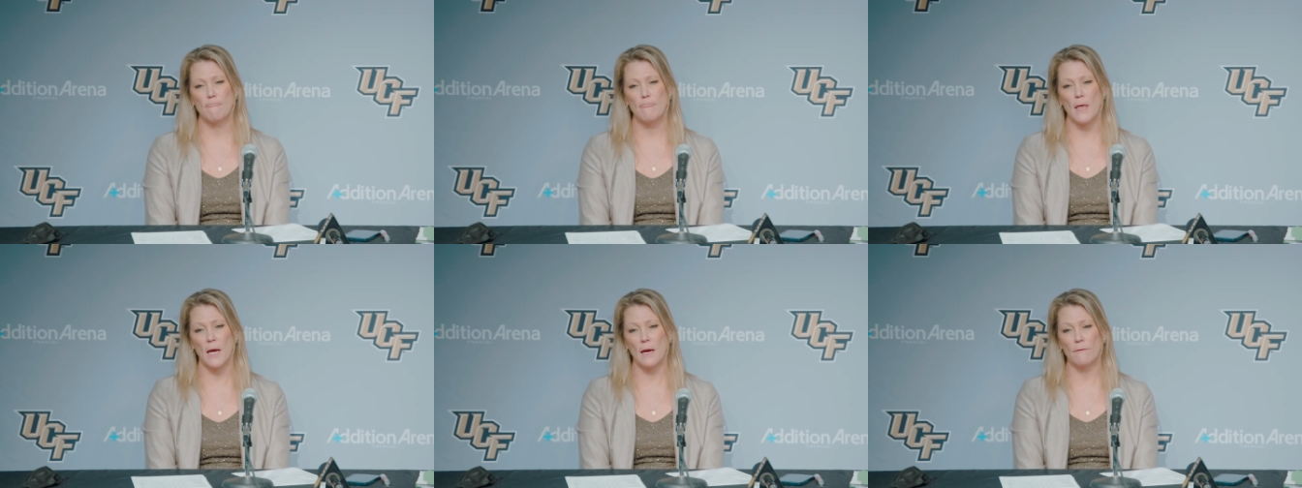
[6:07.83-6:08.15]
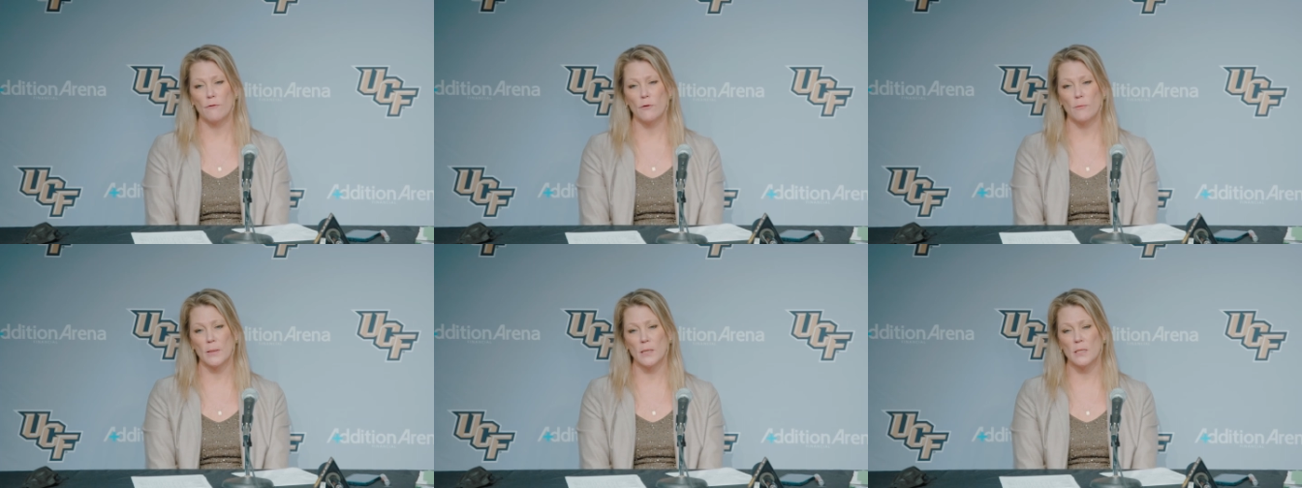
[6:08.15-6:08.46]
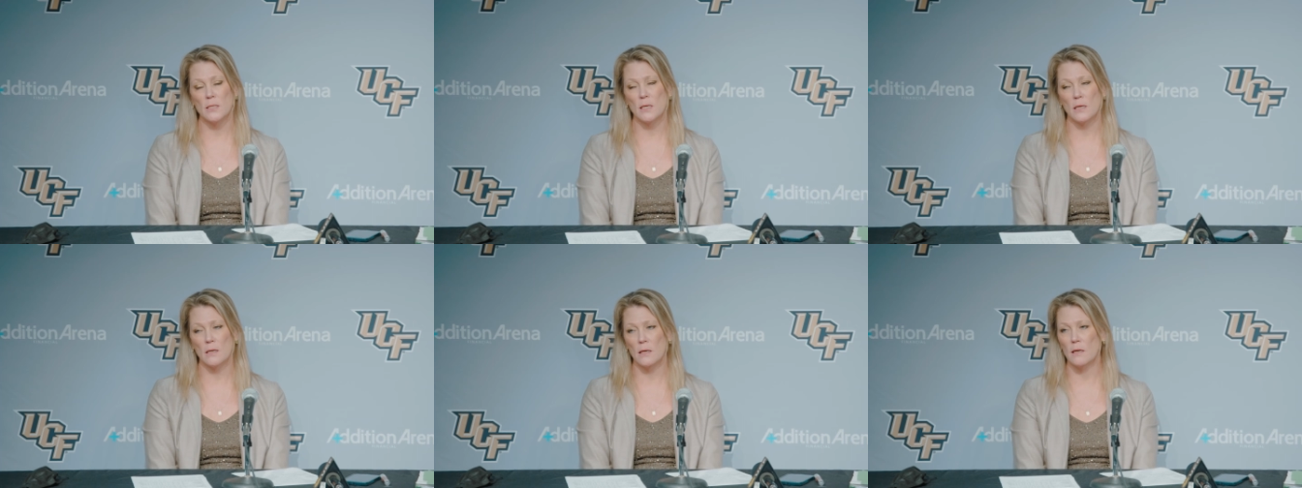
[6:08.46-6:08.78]
everybody's
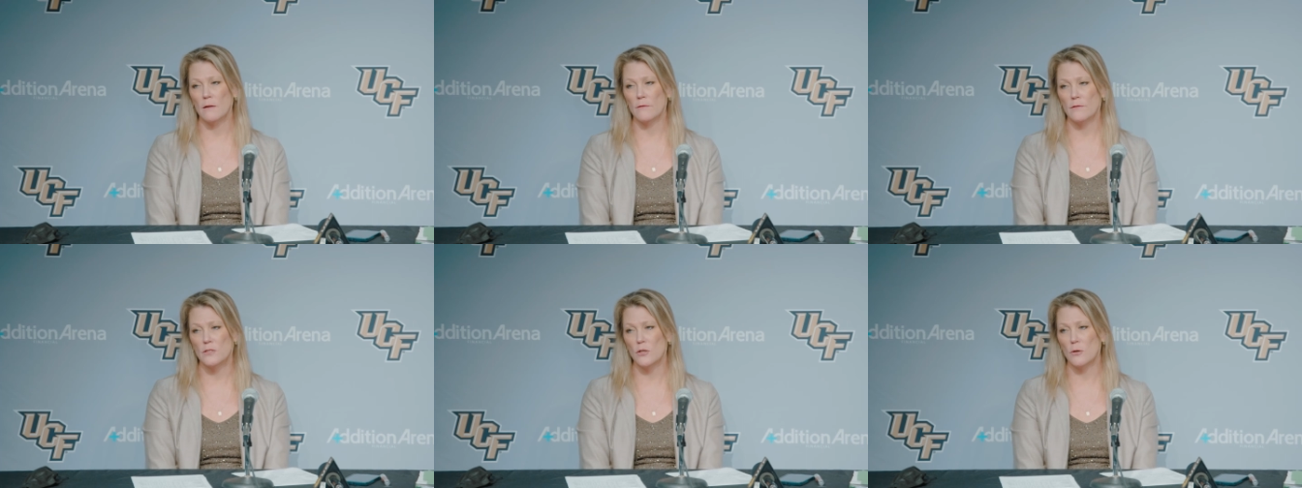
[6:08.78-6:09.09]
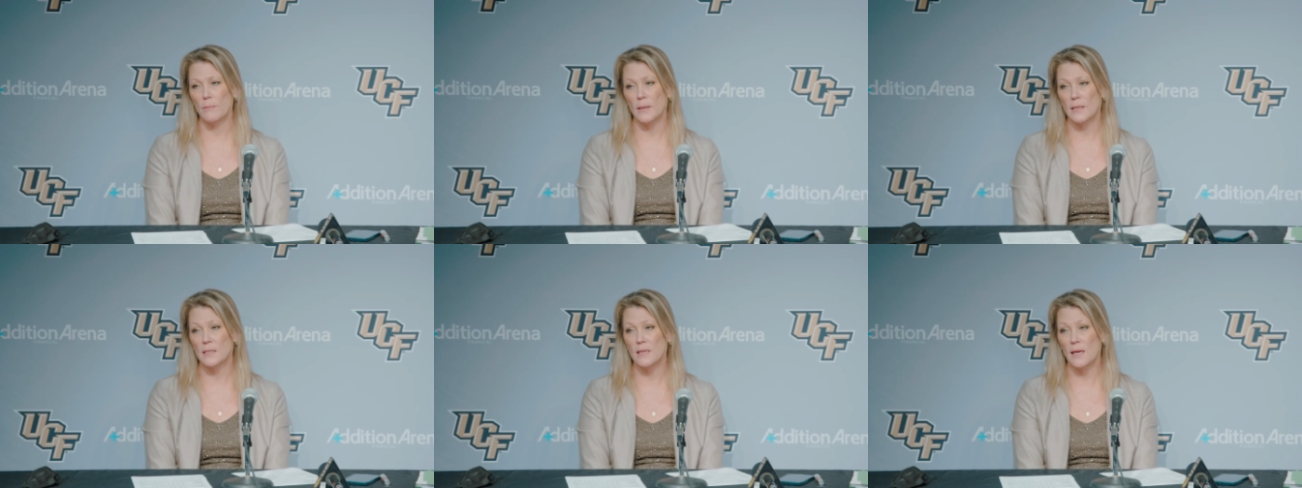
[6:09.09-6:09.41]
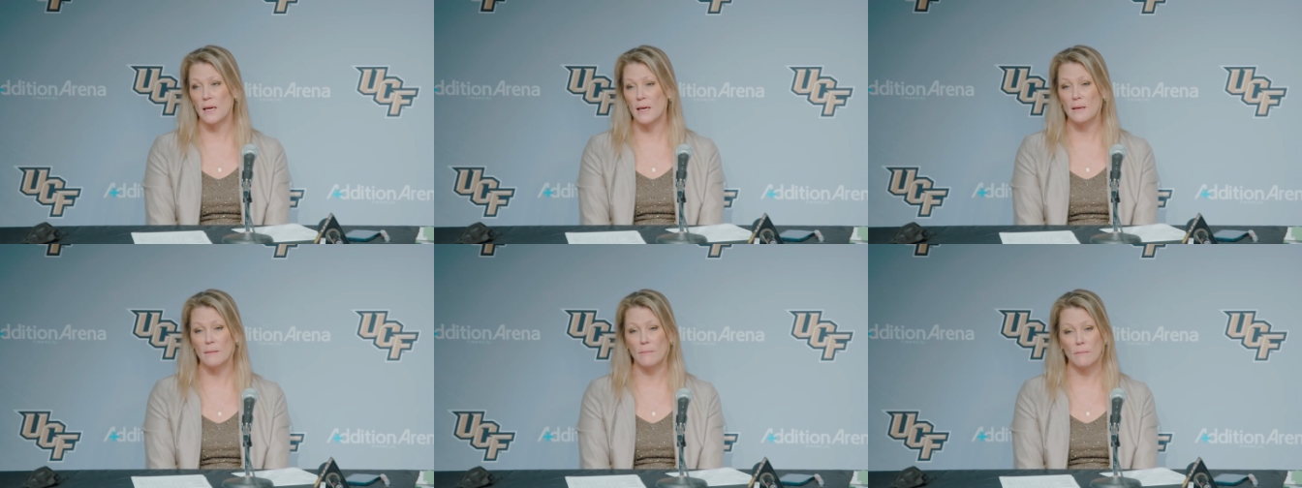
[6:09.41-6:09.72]
going to give us their best
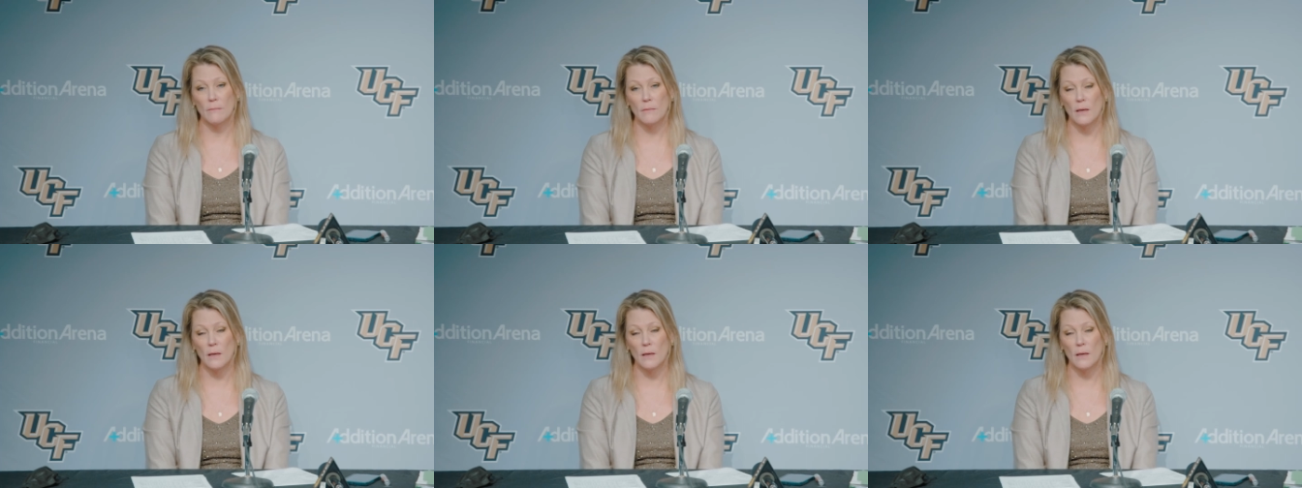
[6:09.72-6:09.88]
game.